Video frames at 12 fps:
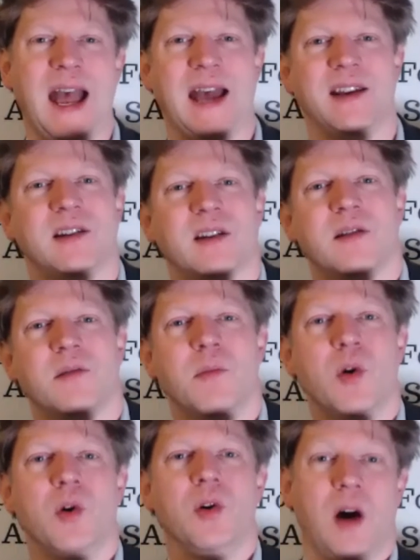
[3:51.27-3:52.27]
And the
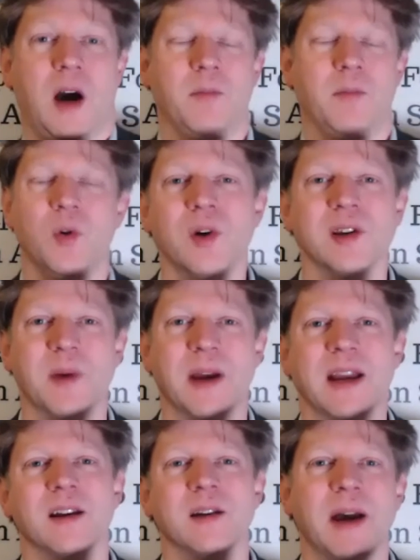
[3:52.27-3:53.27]
more, I'm always
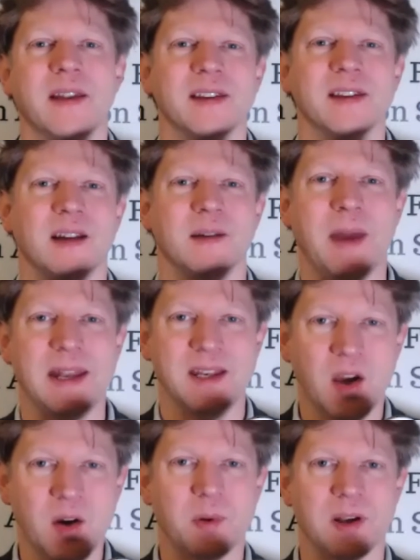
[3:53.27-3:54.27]
banging on about this, and I make
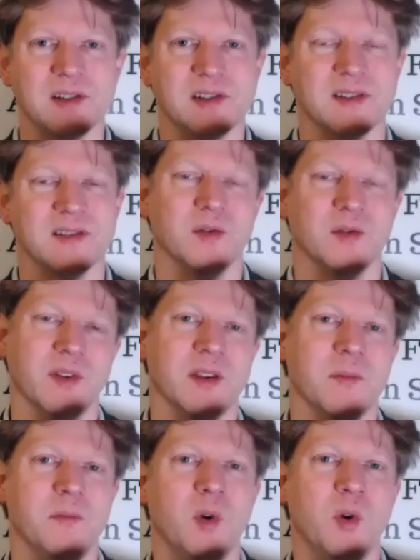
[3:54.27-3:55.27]
no apologies at all,
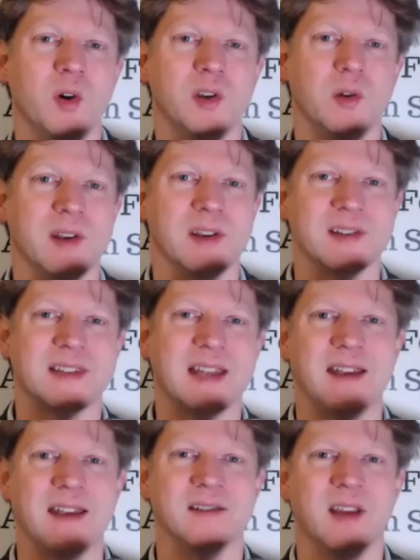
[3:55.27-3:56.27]
that the more you
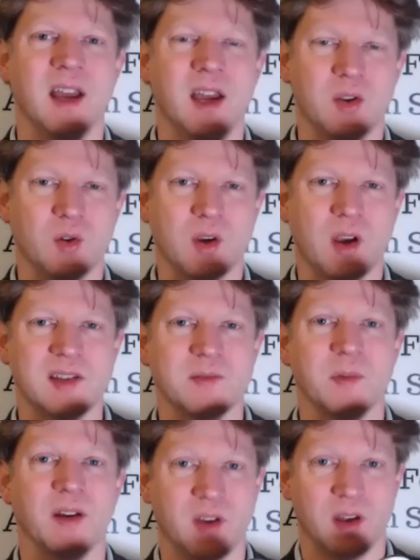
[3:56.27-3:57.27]
understand your
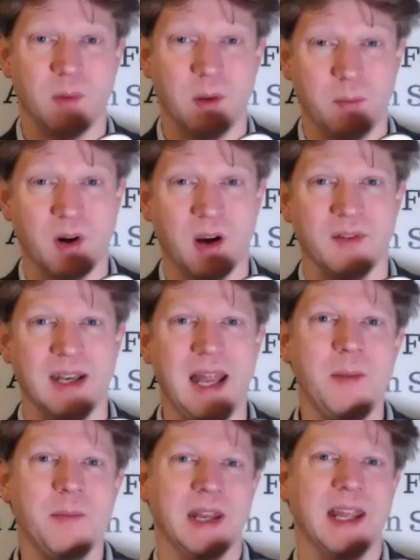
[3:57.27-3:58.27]
customer, if you're going to be private
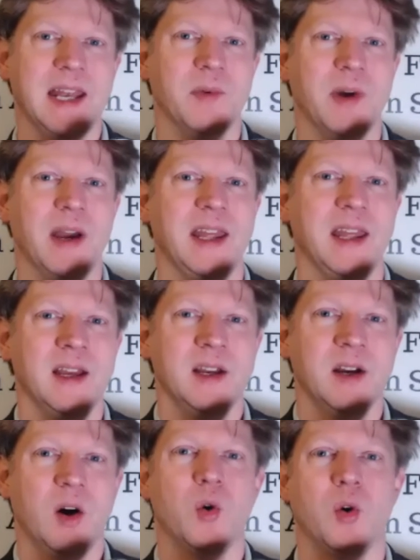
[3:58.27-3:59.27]
labeling anyway,
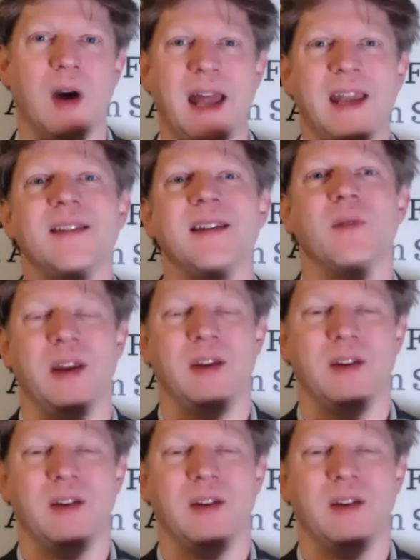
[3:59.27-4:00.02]
or anything where you